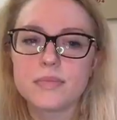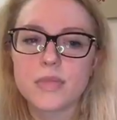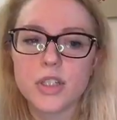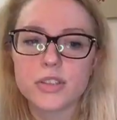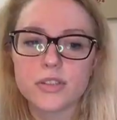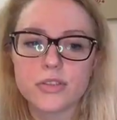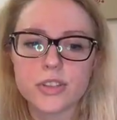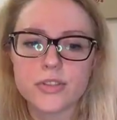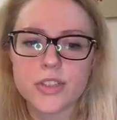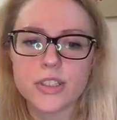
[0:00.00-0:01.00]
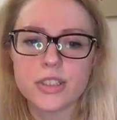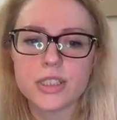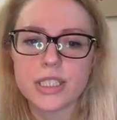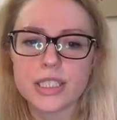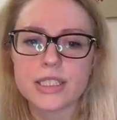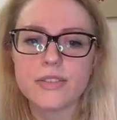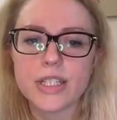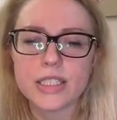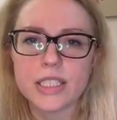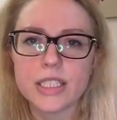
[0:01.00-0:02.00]
also feels very, like I said,
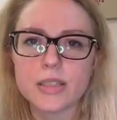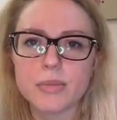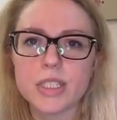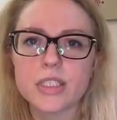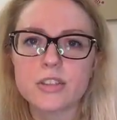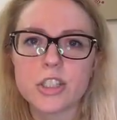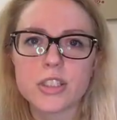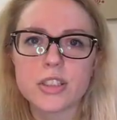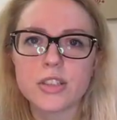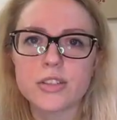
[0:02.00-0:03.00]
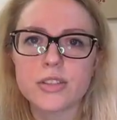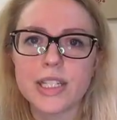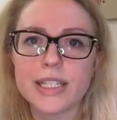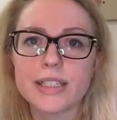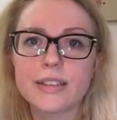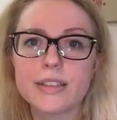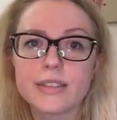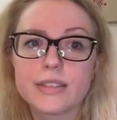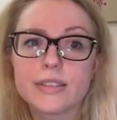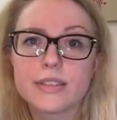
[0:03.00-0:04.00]
validating, but just also like,
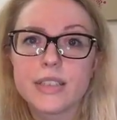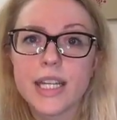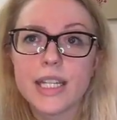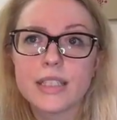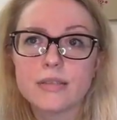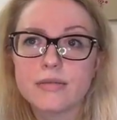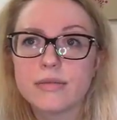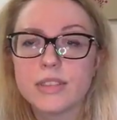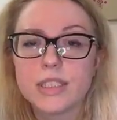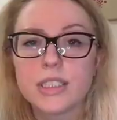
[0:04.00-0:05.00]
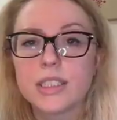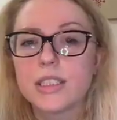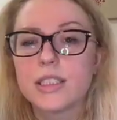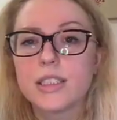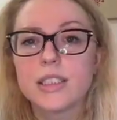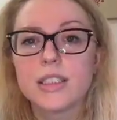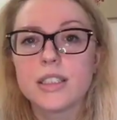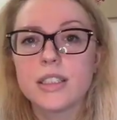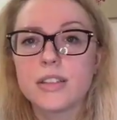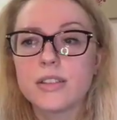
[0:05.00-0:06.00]
hey,
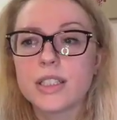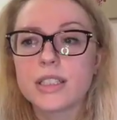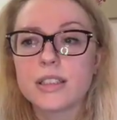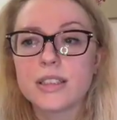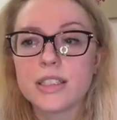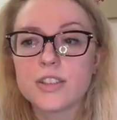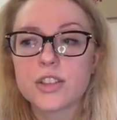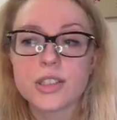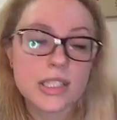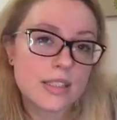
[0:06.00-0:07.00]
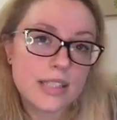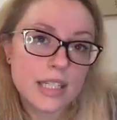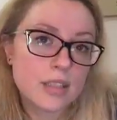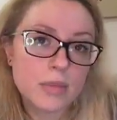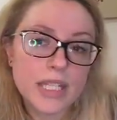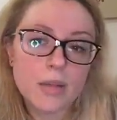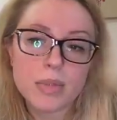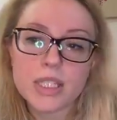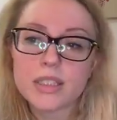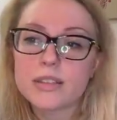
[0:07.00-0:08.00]
you know, like these are things that can be
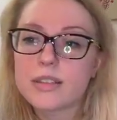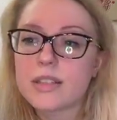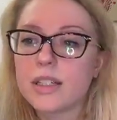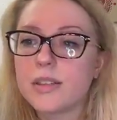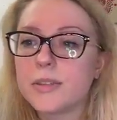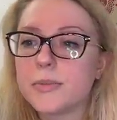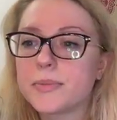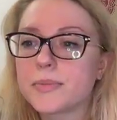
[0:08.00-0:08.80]
happening. So